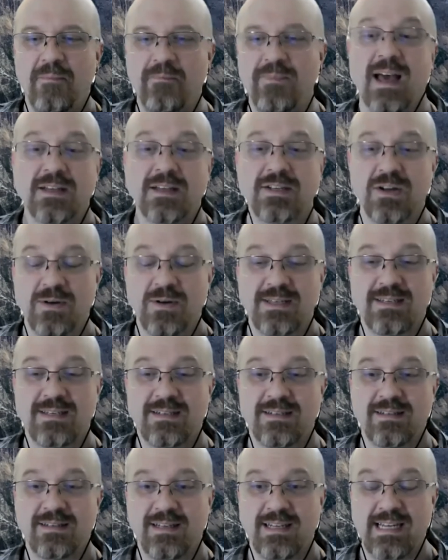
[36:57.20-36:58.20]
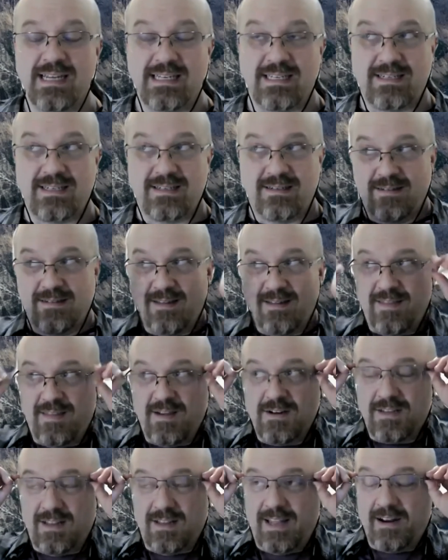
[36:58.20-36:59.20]
Yeah, so
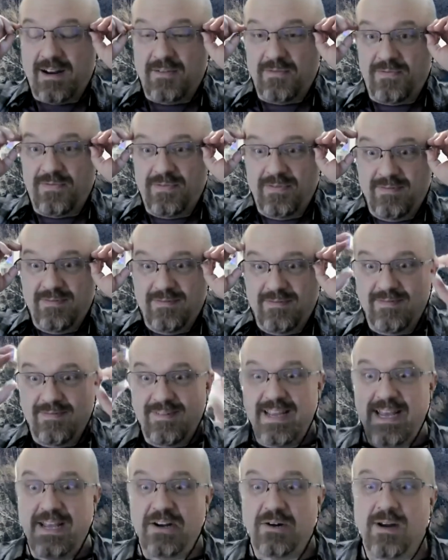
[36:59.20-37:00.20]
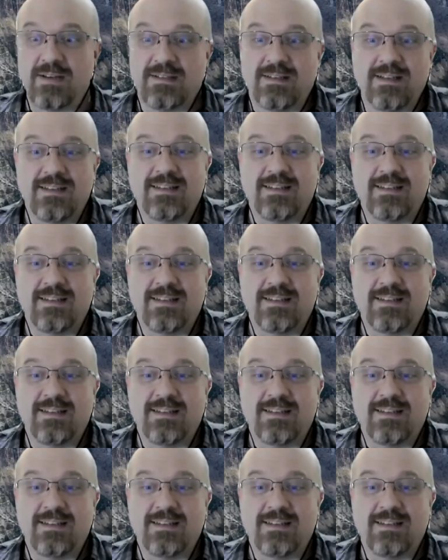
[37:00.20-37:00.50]
there's a lot of interesting